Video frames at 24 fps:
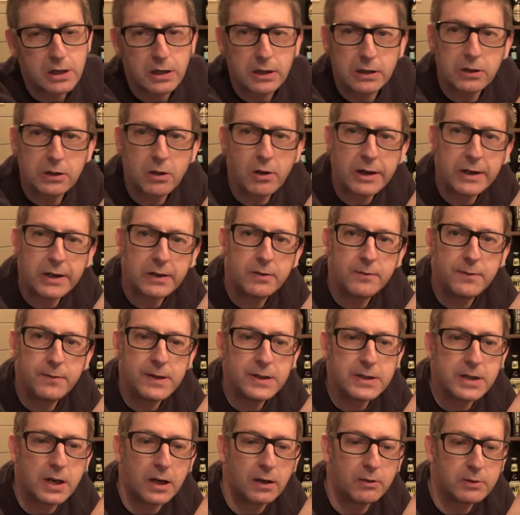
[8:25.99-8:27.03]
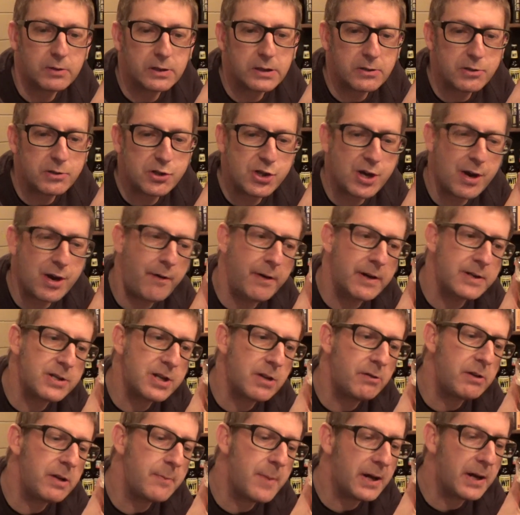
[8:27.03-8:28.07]
Like the video. You know, share it.
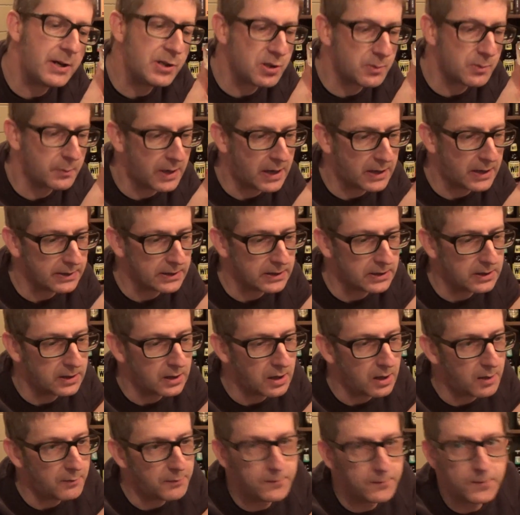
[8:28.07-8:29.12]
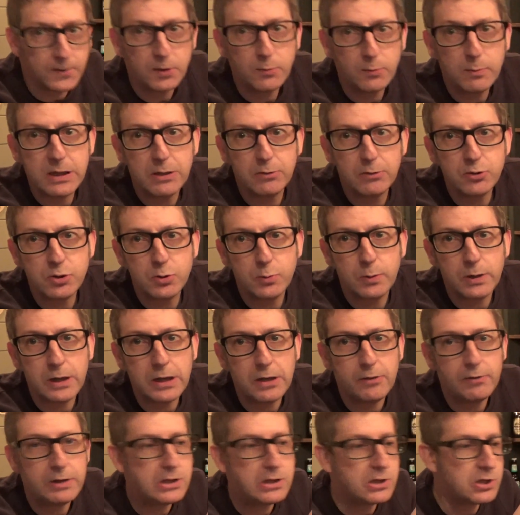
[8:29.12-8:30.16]
Tell your mates about it. Follow me on
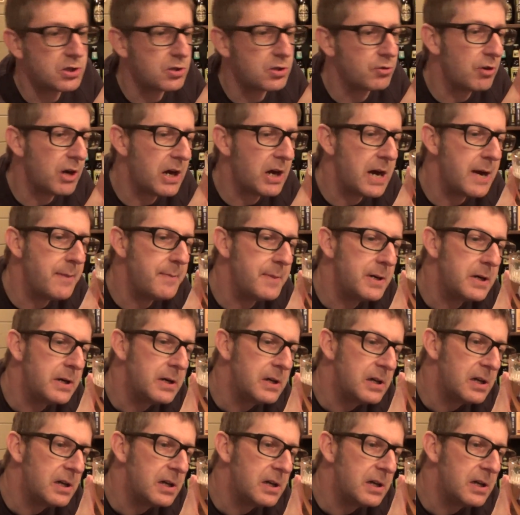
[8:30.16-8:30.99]
Twitter, Instagram.